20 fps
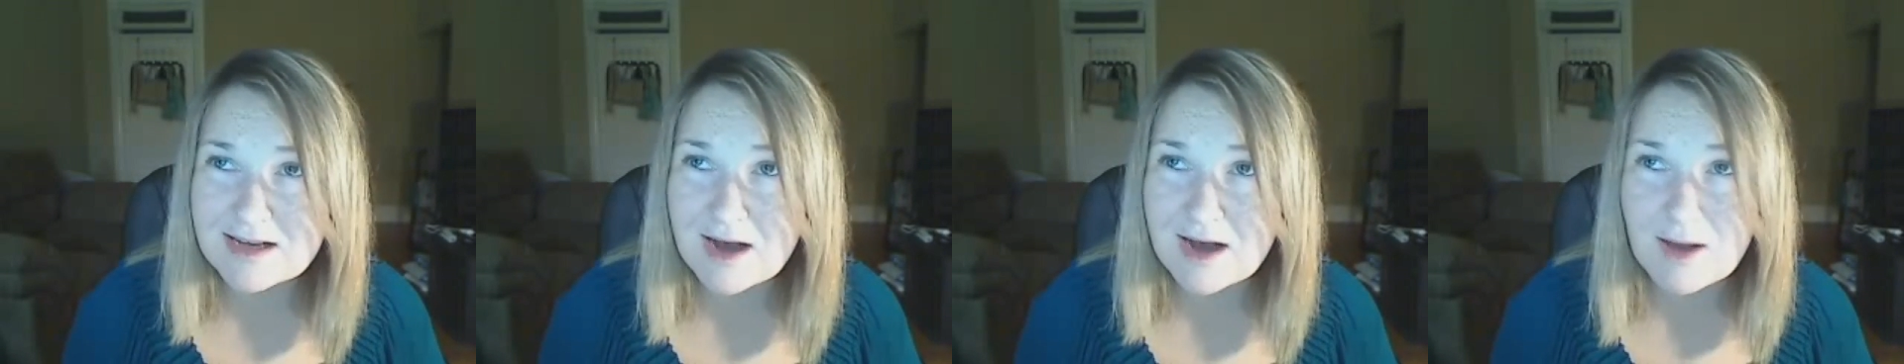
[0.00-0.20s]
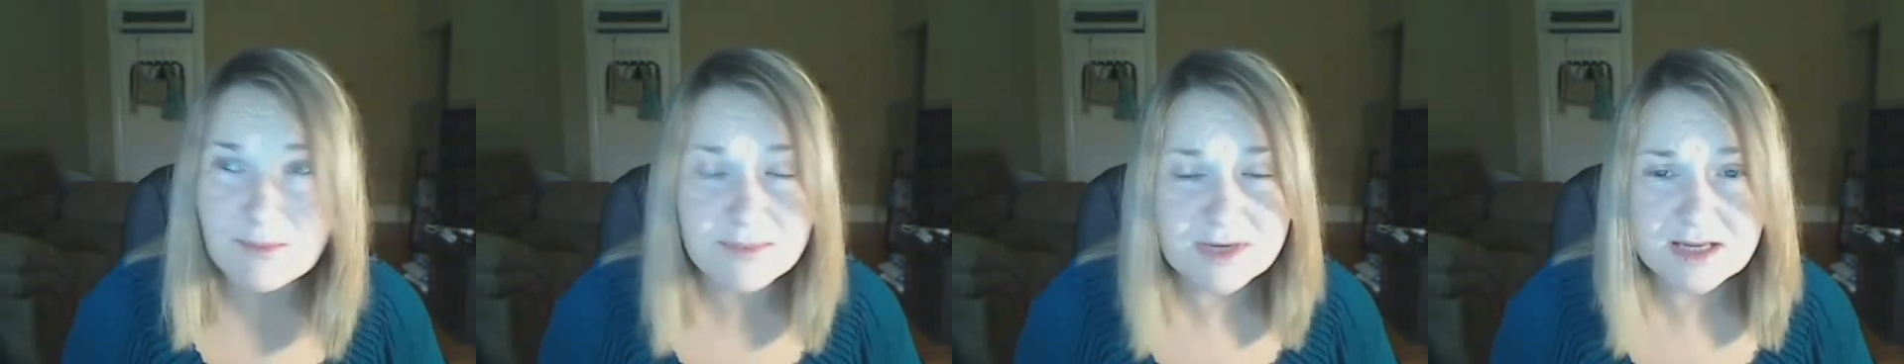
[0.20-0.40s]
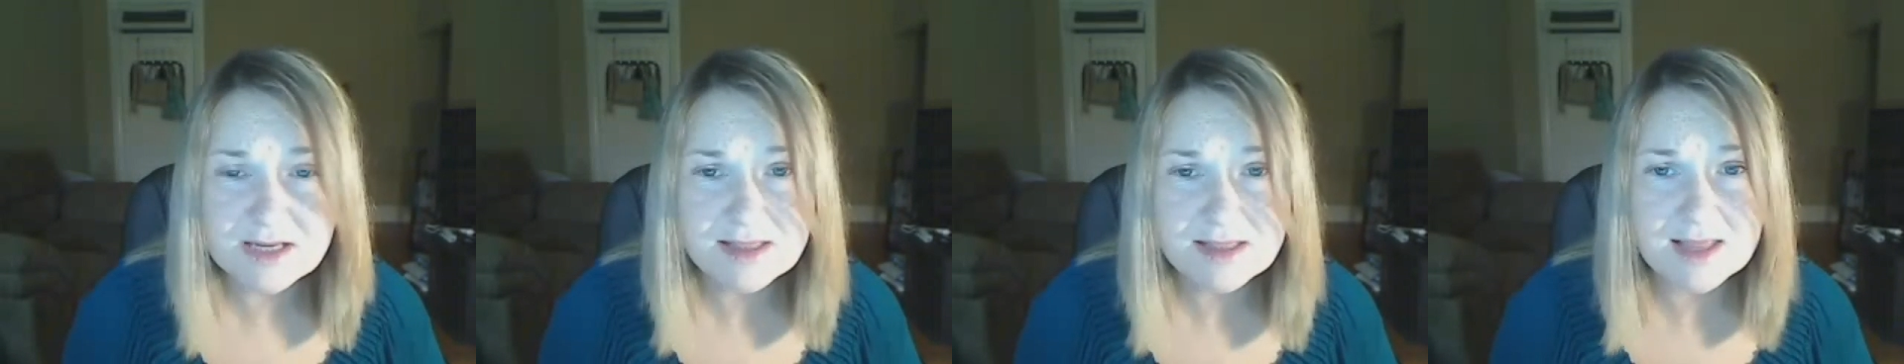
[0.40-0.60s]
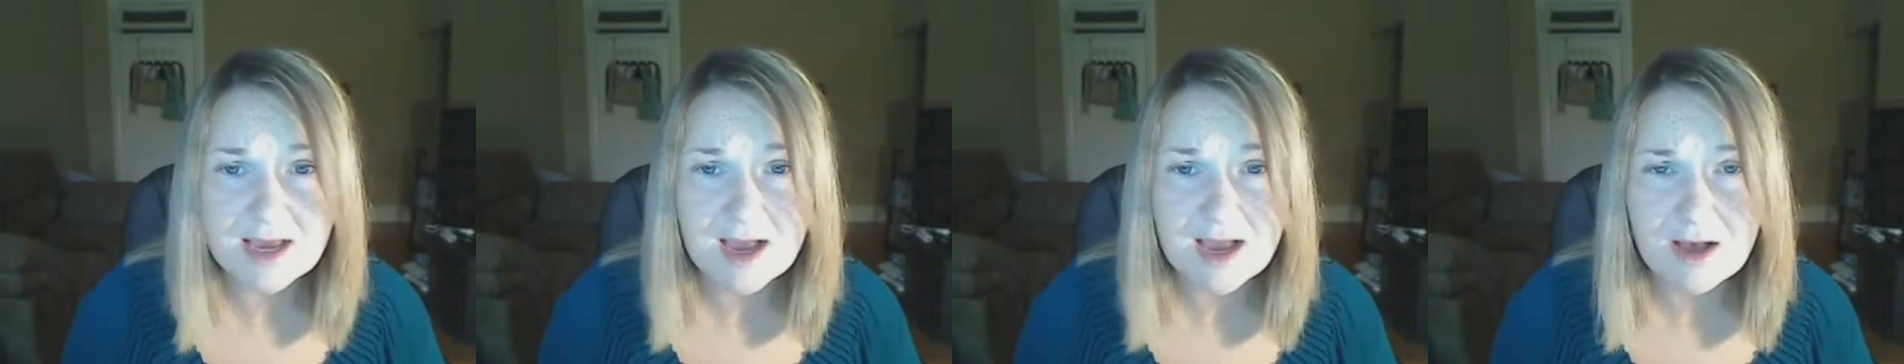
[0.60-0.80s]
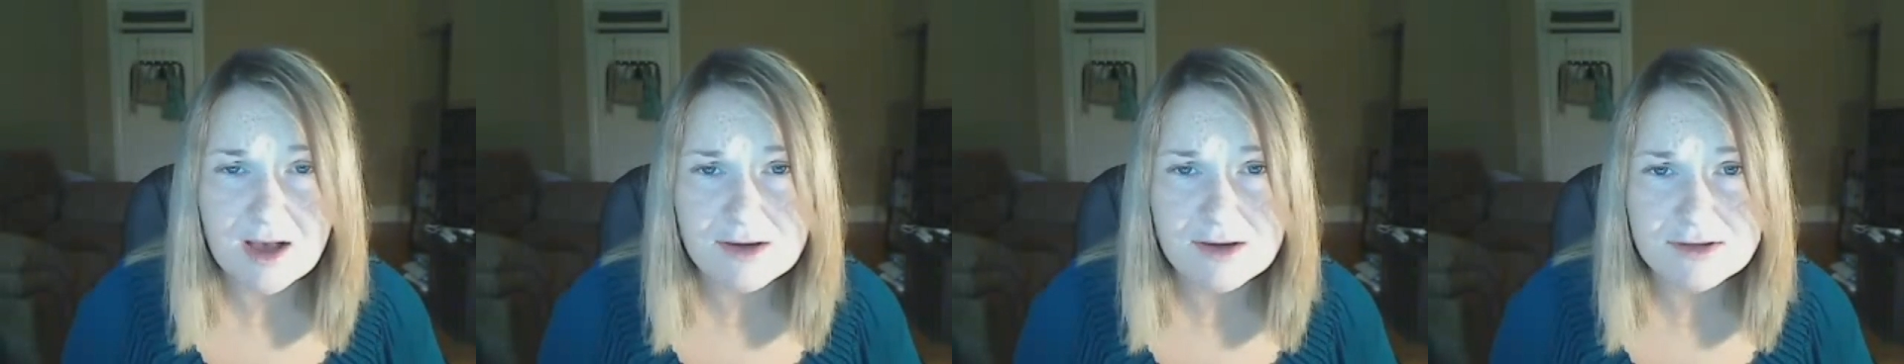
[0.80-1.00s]
up to like
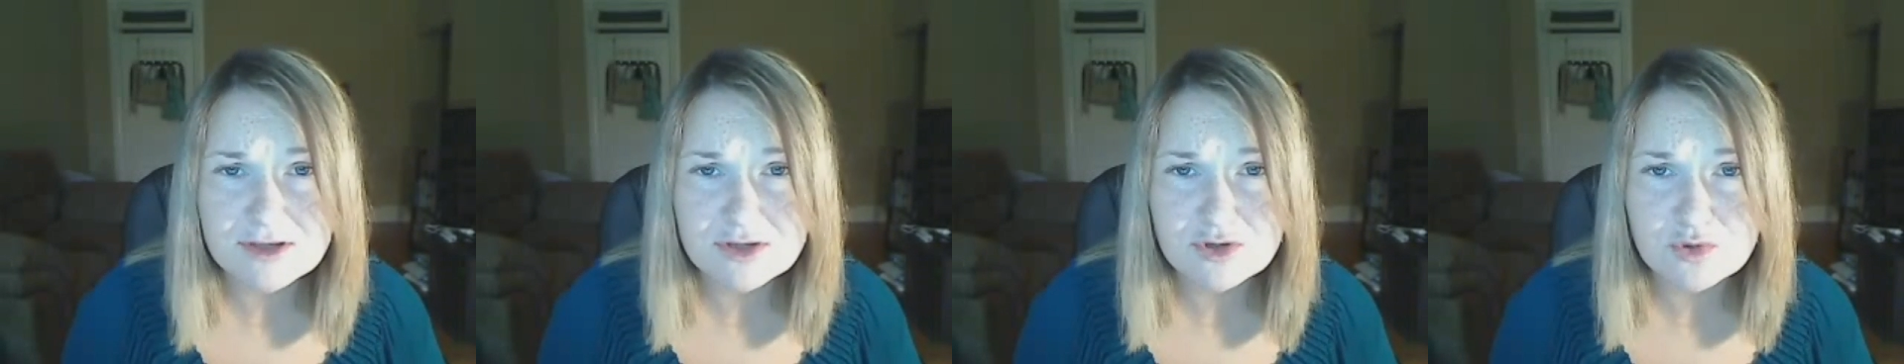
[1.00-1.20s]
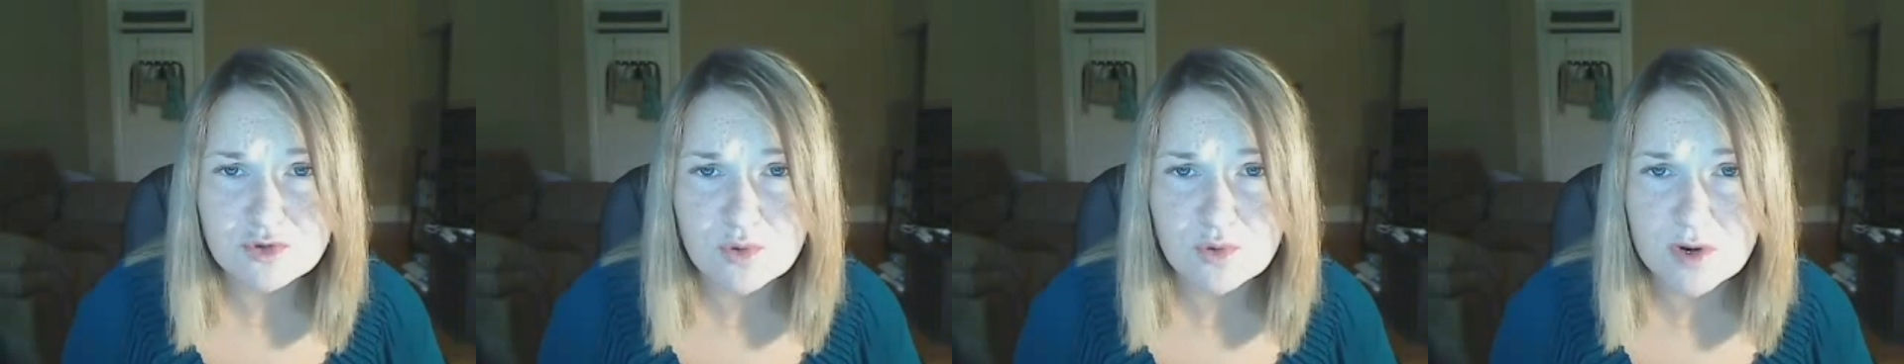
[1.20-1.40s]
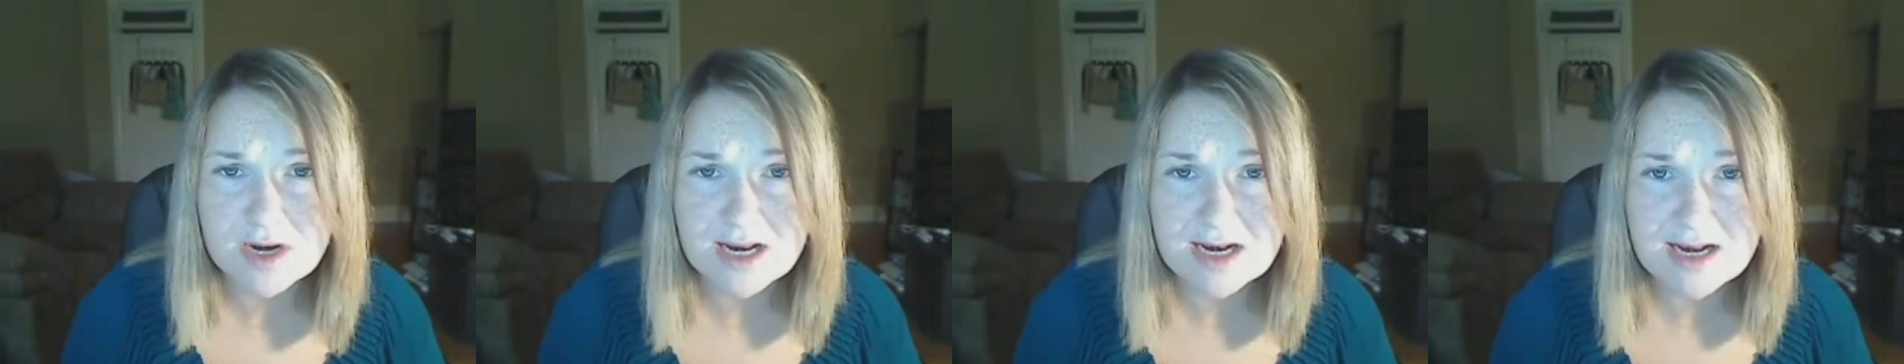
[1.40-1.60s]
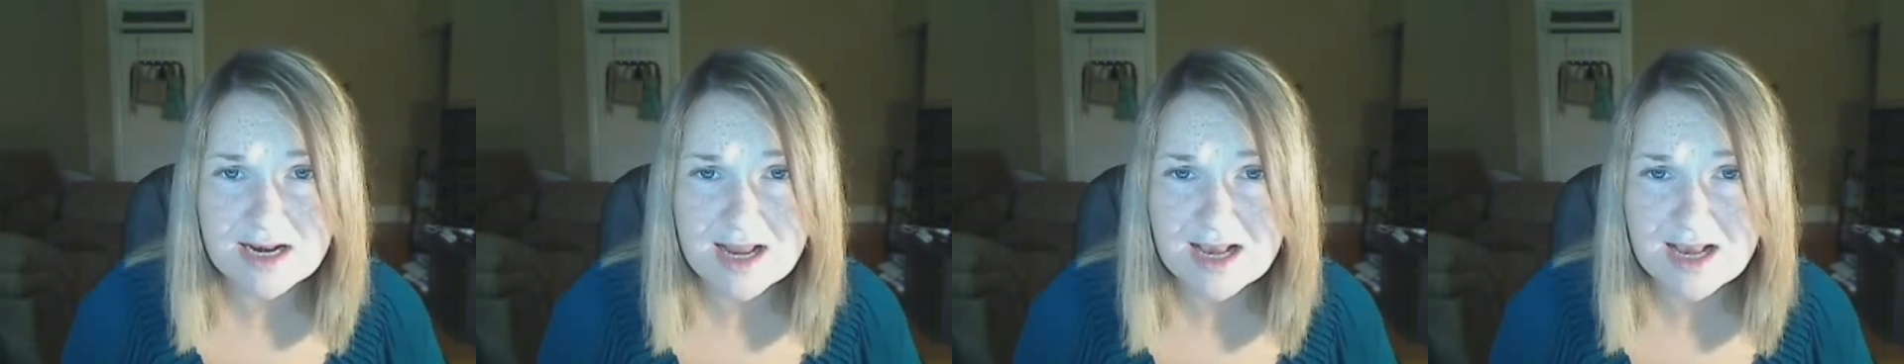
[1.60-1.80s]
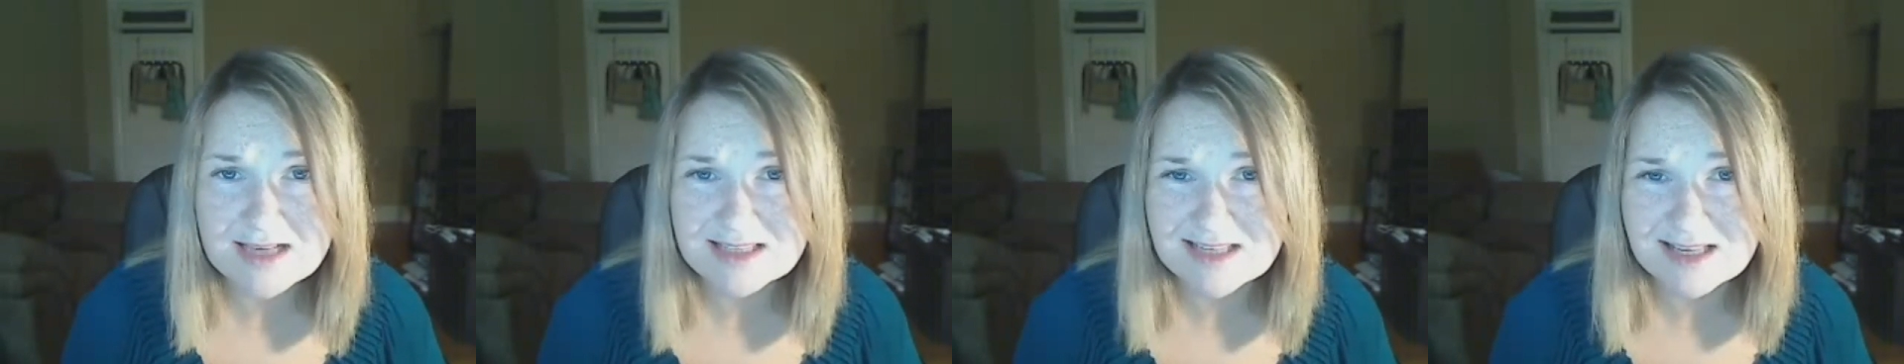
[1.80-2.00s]
120 days.